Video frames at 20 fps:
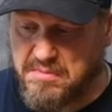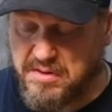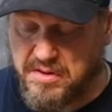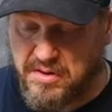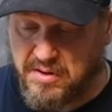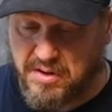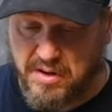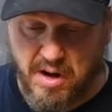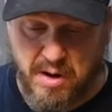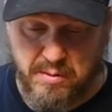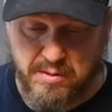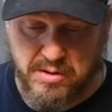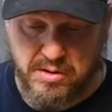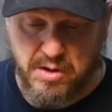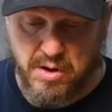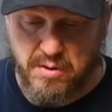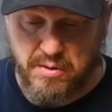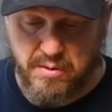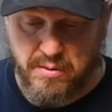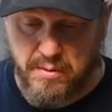you can always
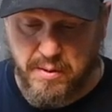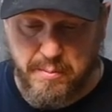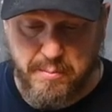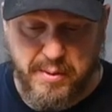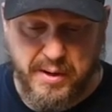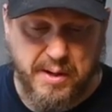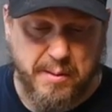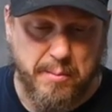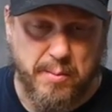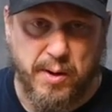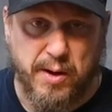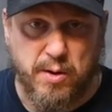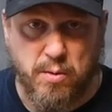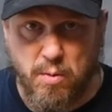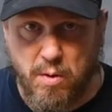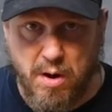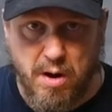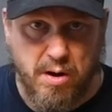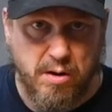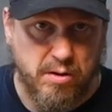go to a Pick-a-Brick
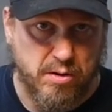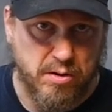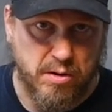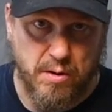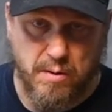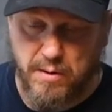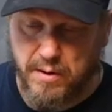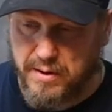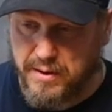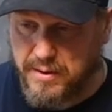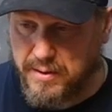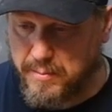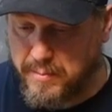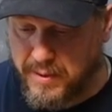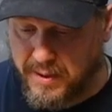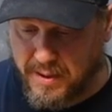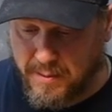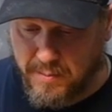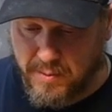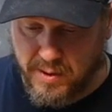wall or go onto the
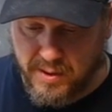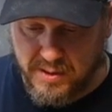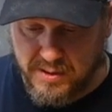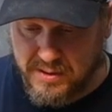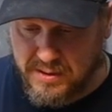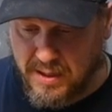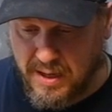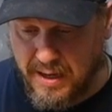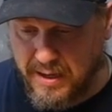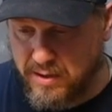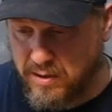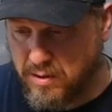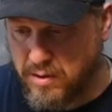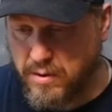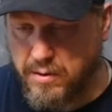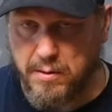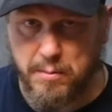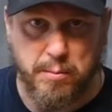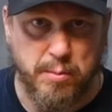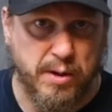Pick-a-Brick site or
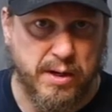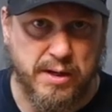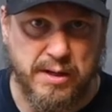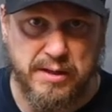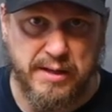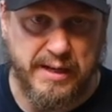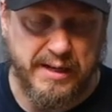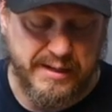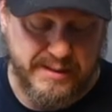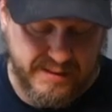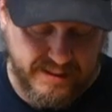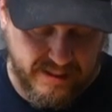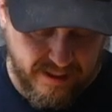go to Bricklinks,